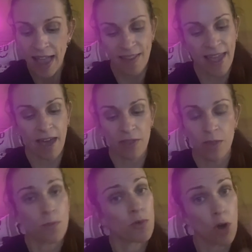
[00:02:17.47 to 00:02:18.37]
Now,
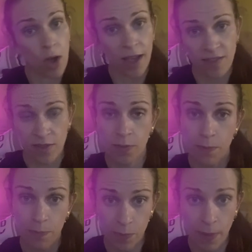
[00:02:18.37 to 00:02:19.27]
the prize
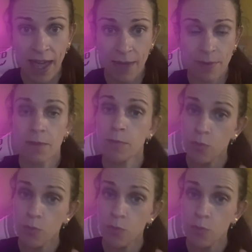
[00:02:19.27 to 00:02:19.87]
payment,